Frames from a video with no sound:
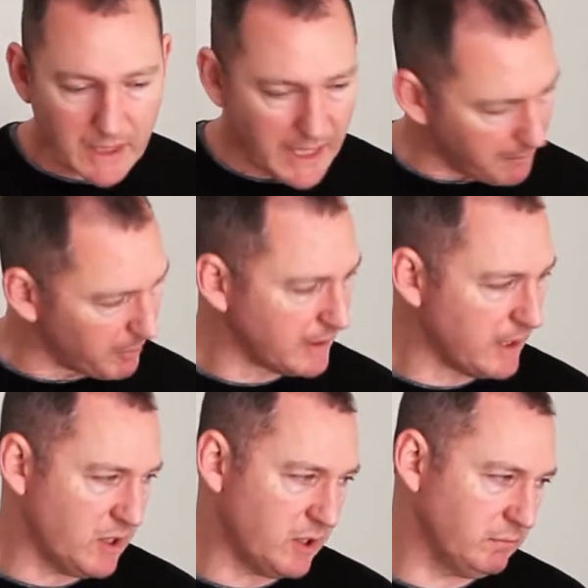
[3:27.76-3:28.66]

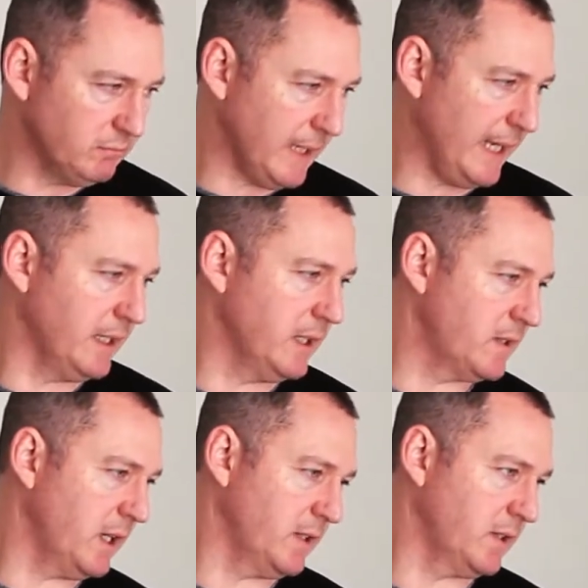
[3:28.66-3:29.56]
application, hey,
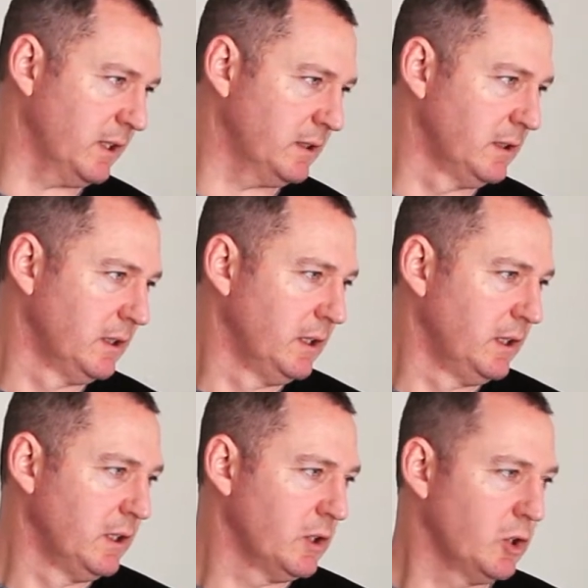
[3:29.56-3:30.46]
it's a
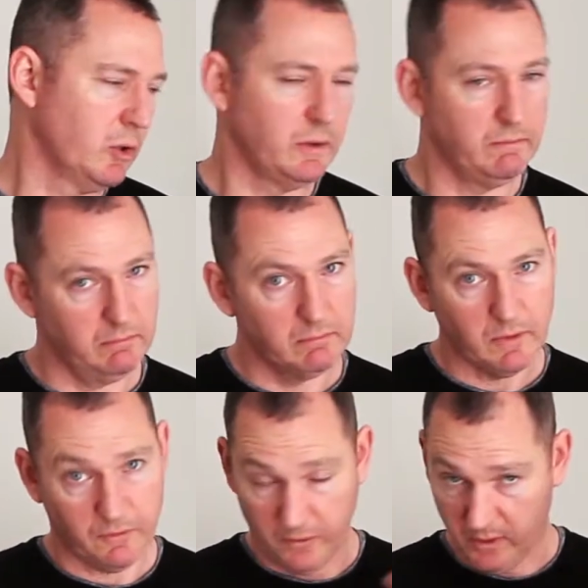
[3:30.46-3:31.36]
good
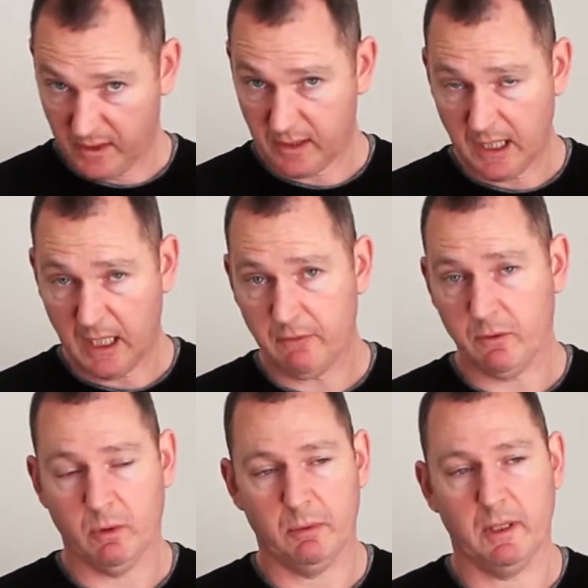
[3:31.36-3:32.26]
first guitar if
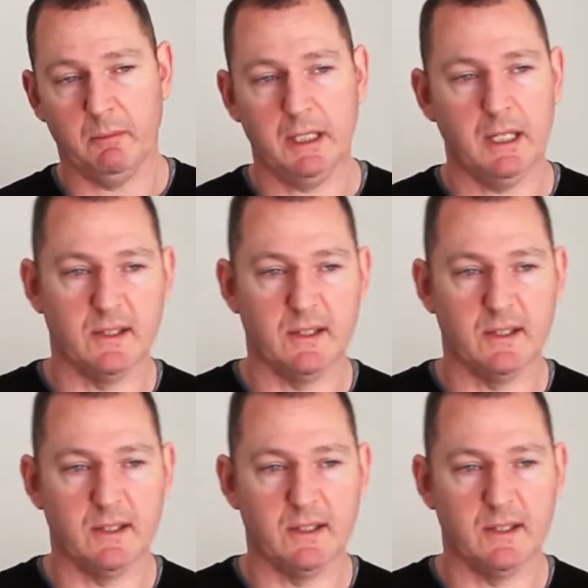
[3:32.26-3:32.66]
you want to play the money.